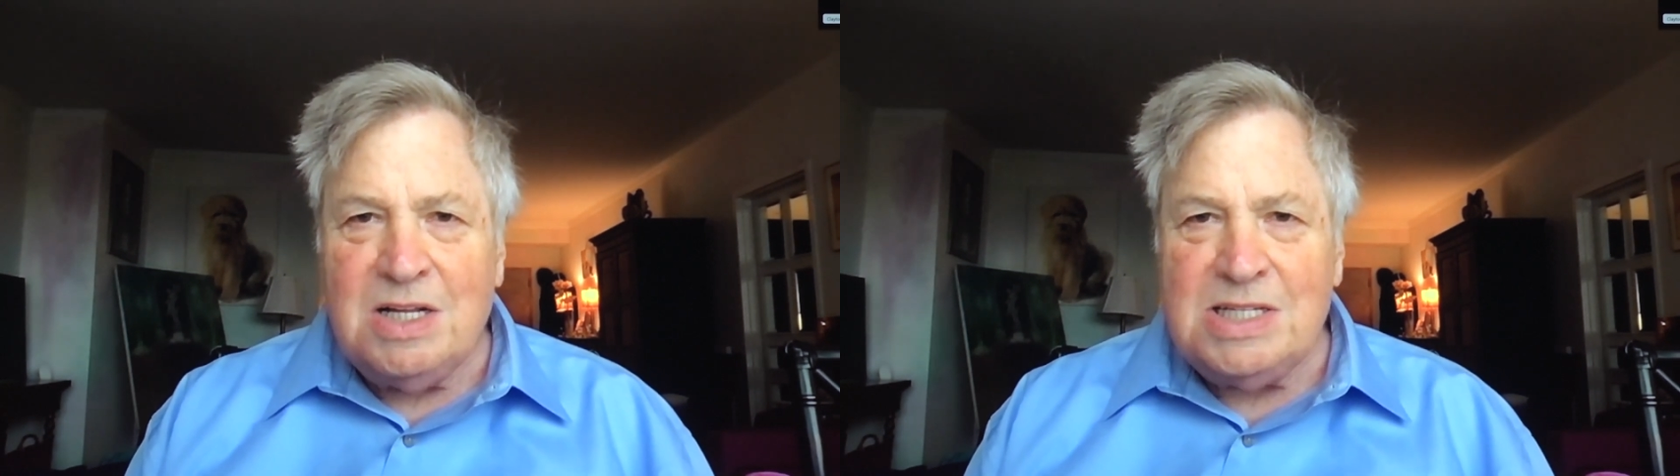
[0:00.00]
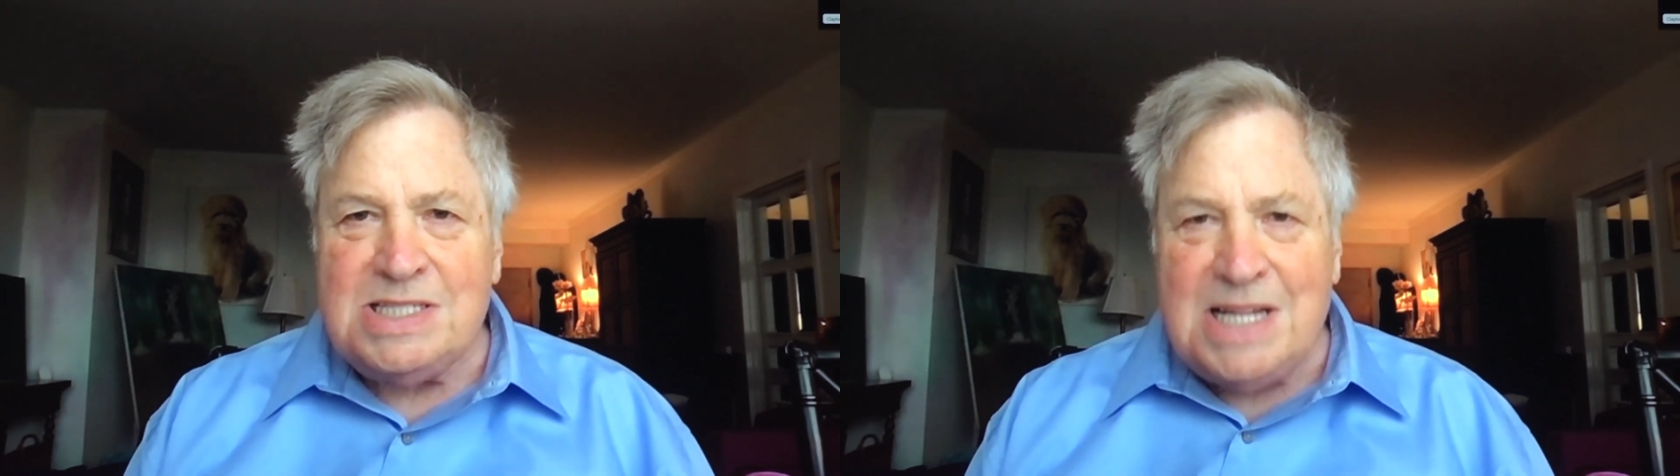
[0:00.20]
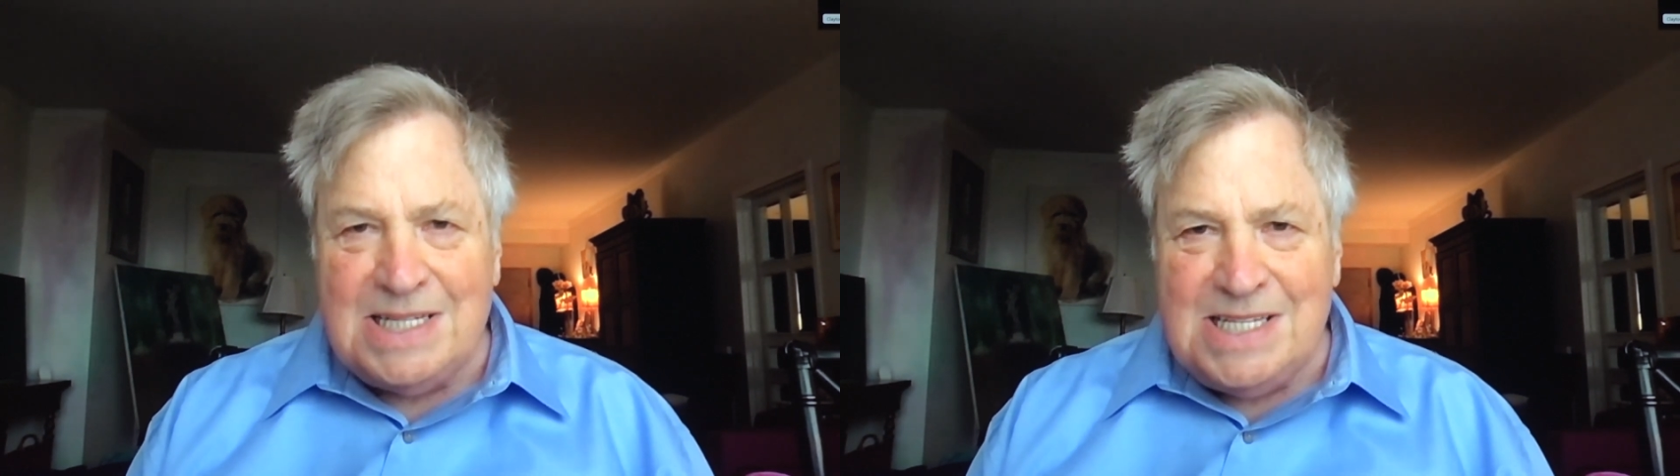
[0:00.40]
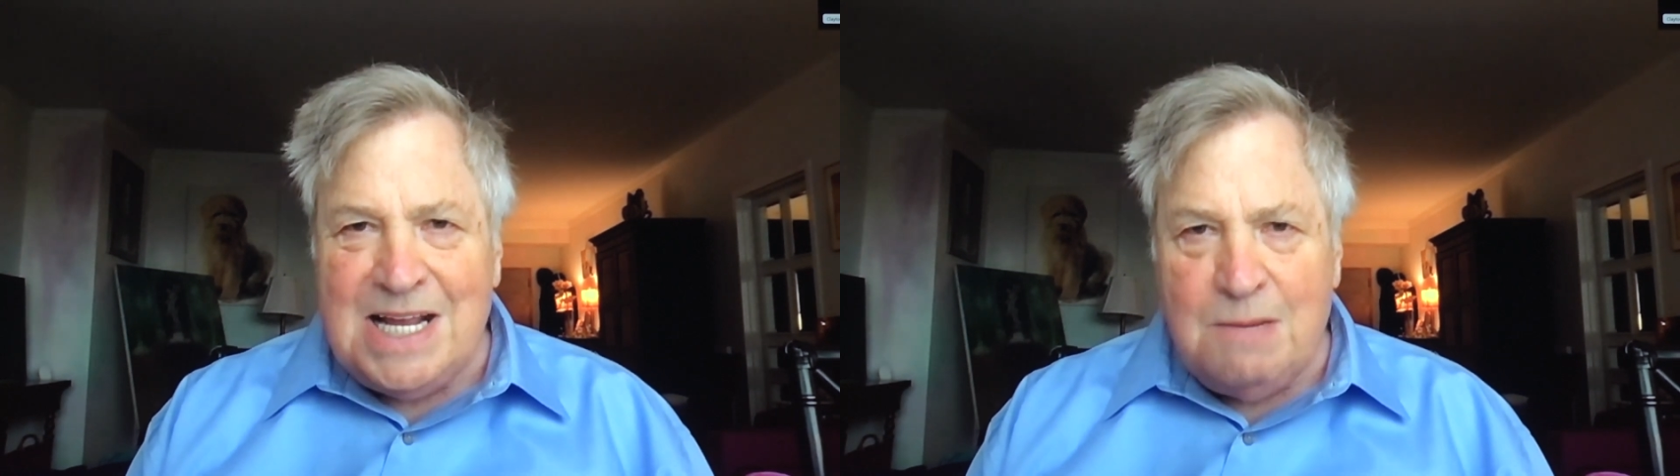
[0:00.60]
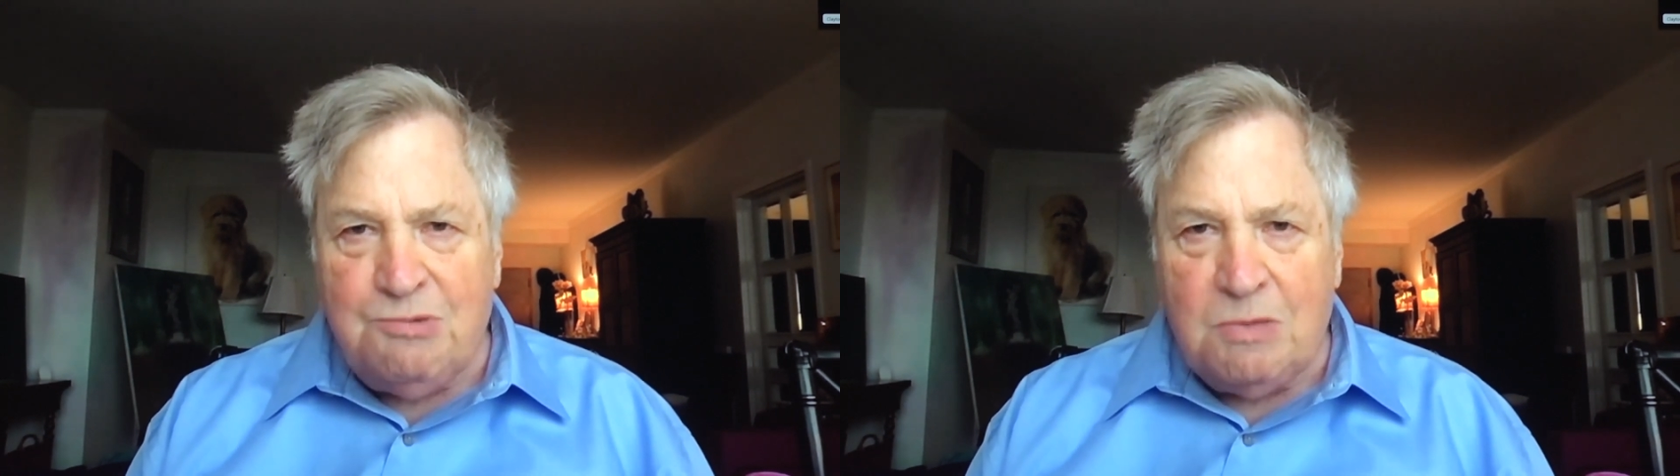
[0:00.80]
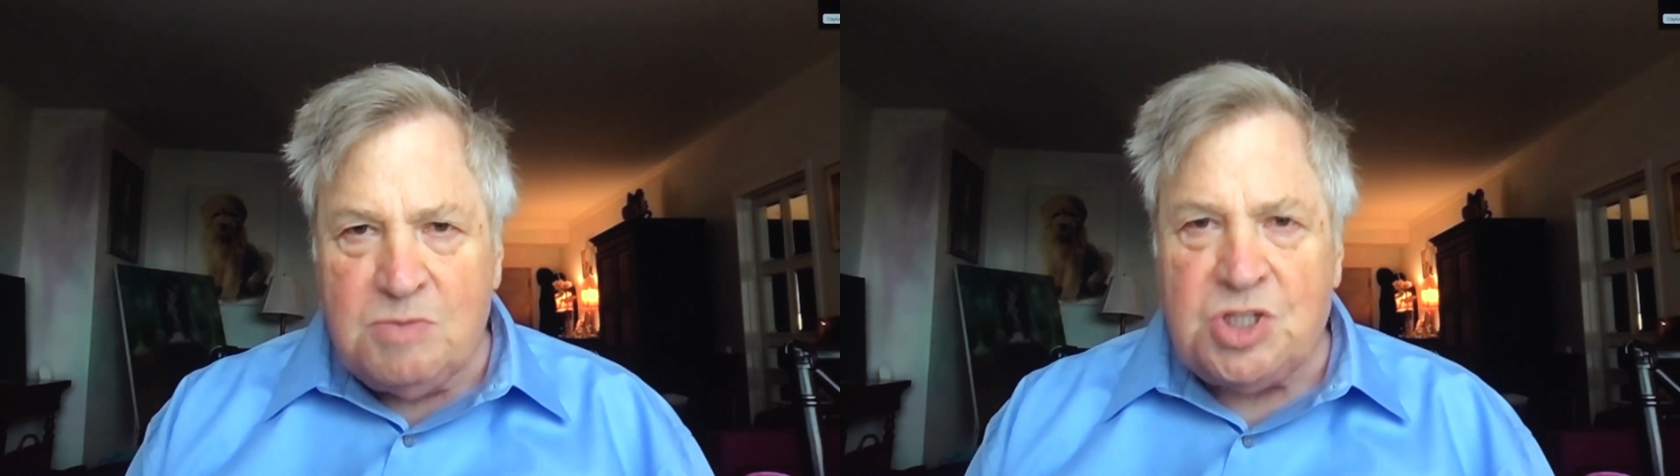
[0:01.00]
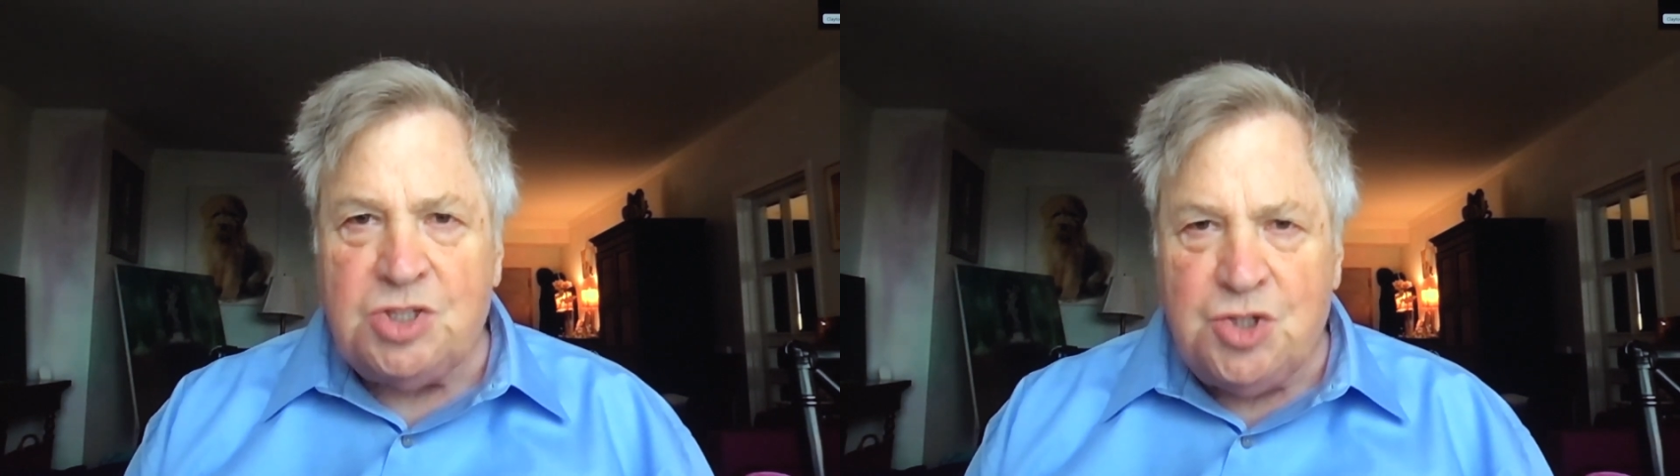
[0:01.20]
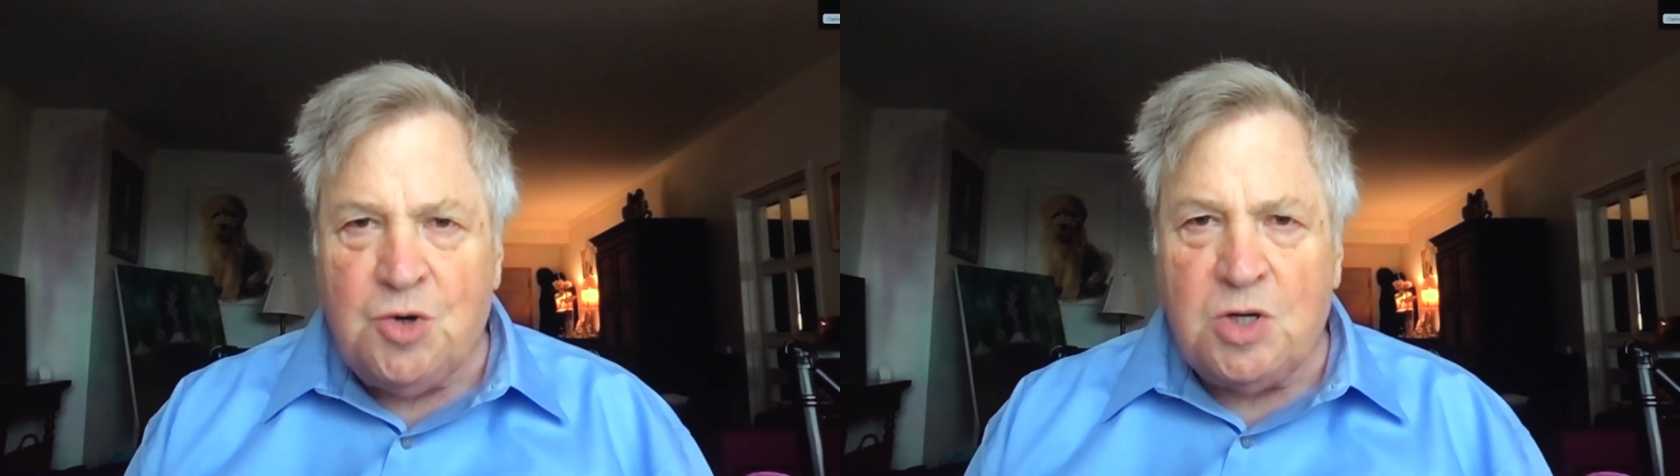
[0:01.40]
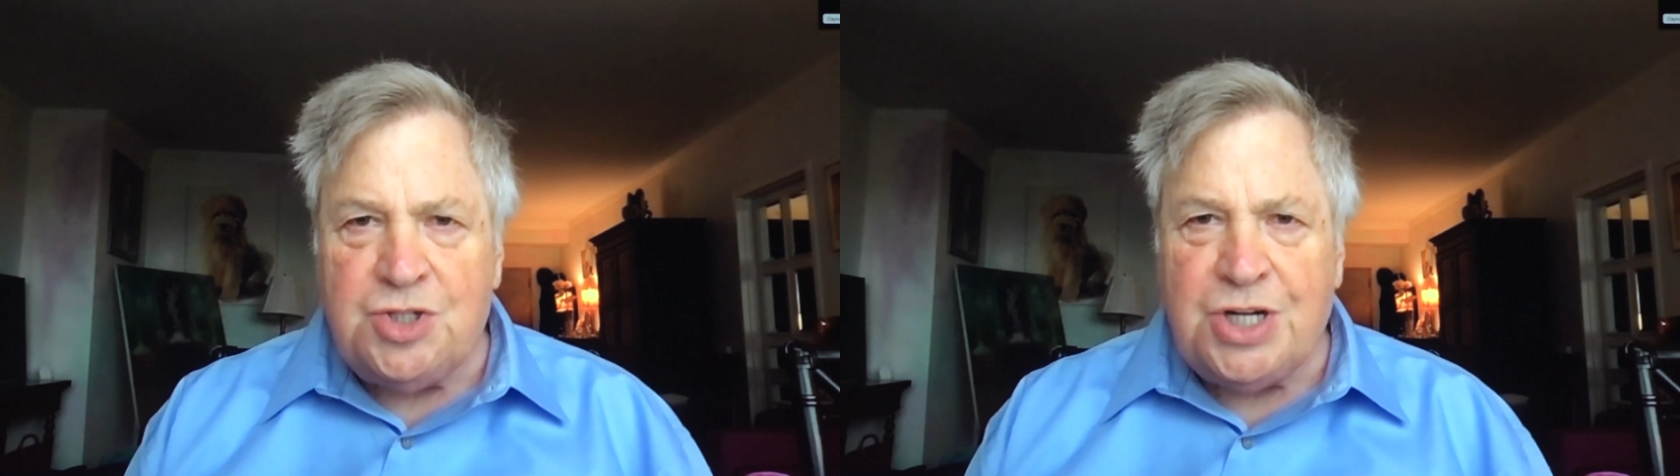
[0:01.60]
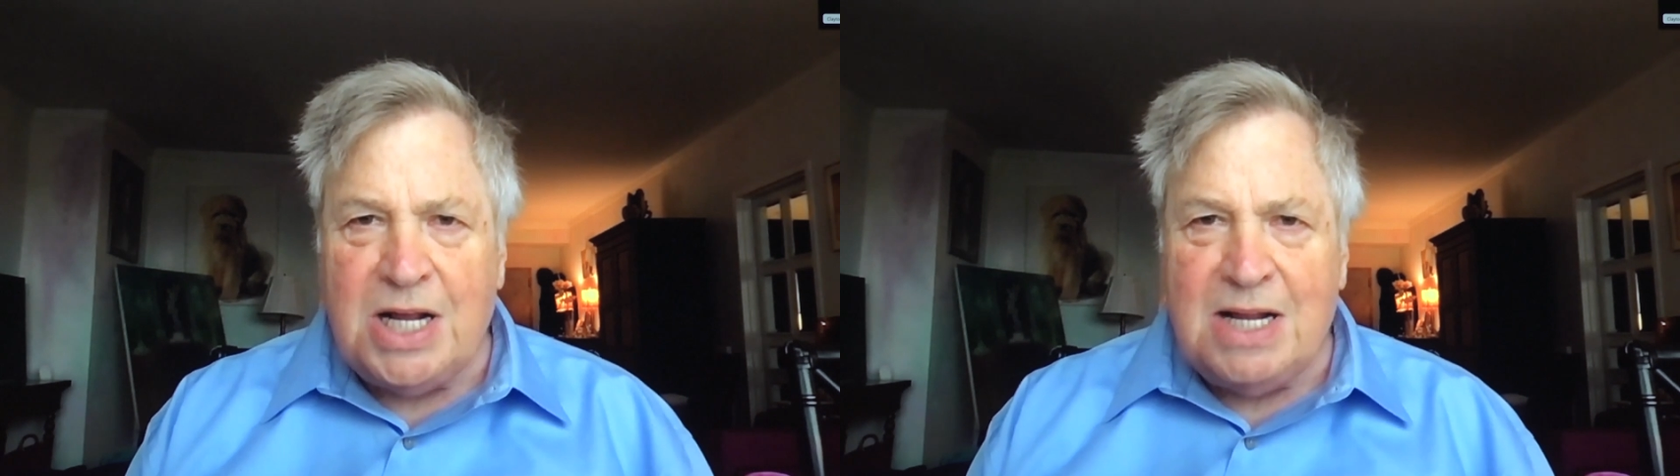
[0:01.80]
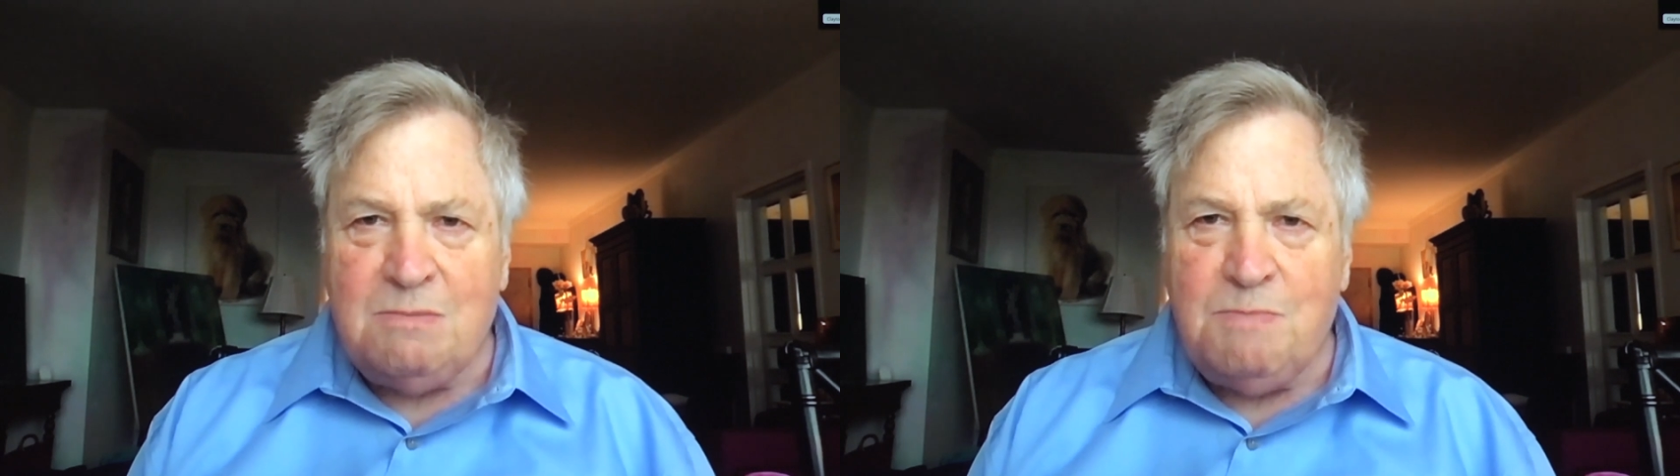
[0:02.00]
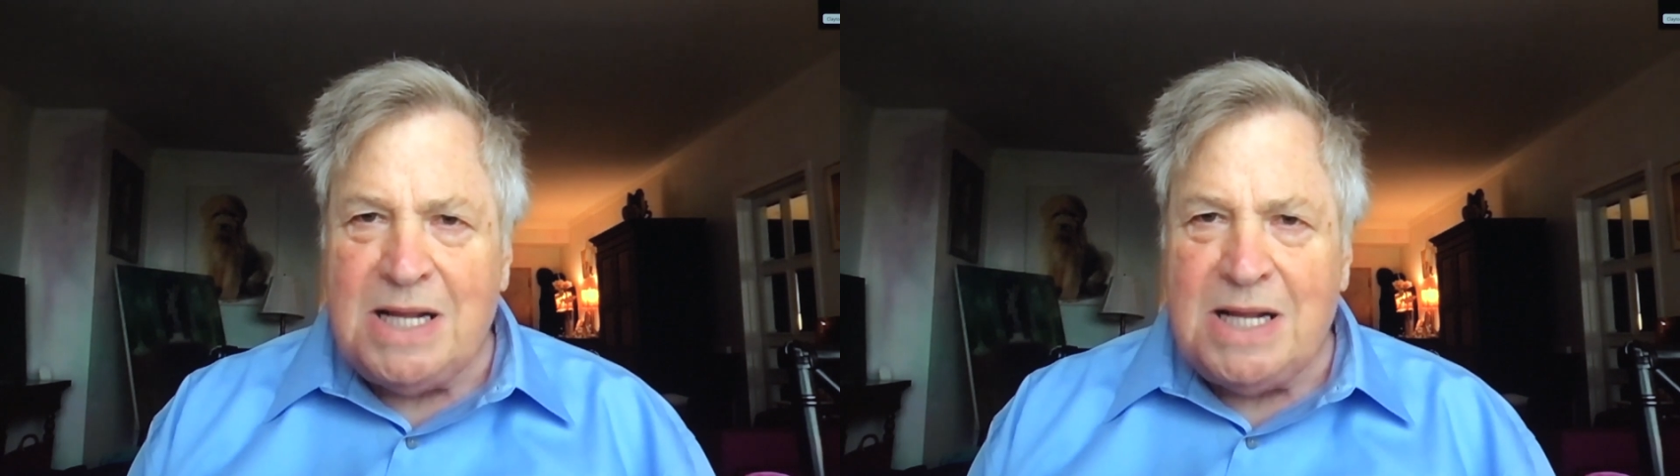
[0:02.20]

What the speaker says: Stacey Abrams in Georgia and